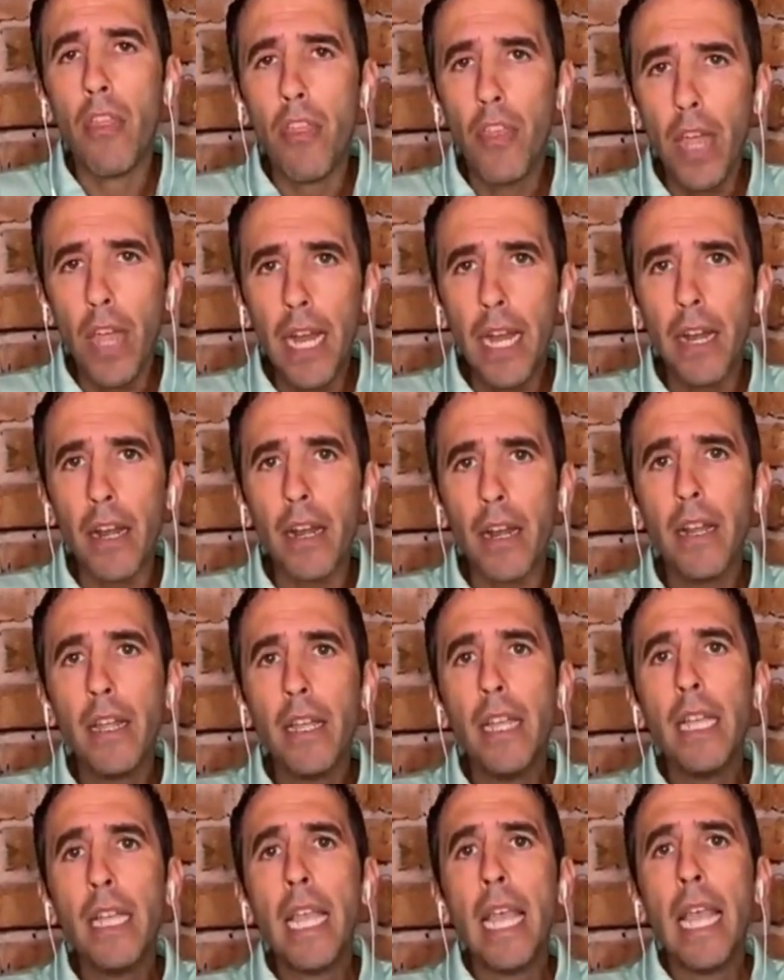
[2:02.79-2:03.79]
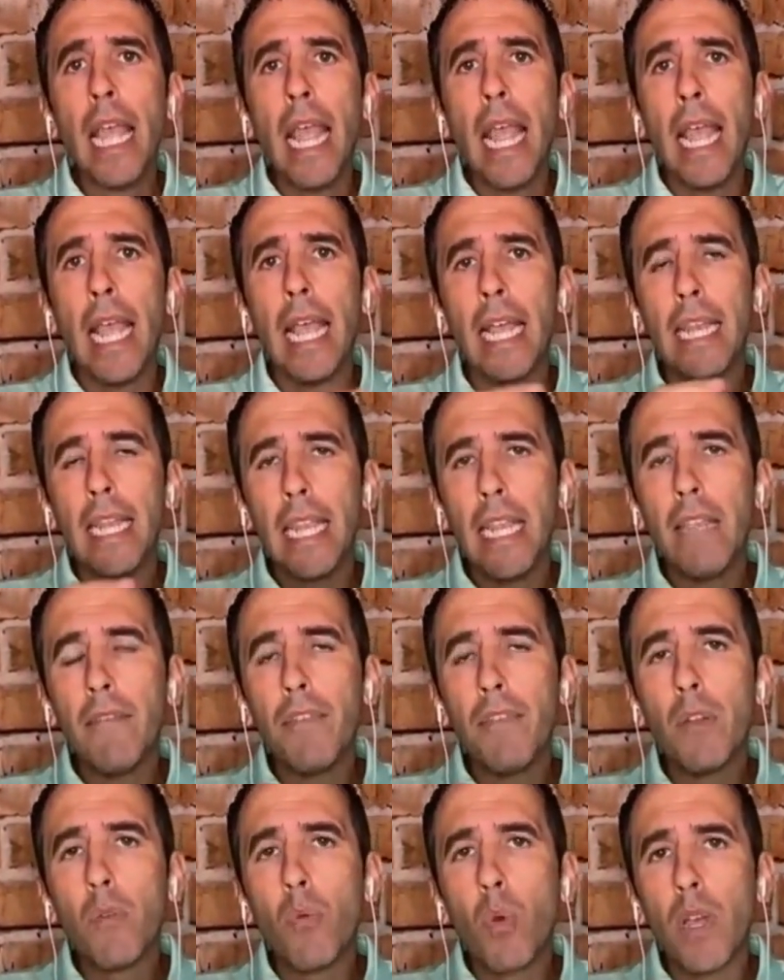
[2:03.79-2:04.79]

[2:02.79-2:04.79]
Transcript: there. And even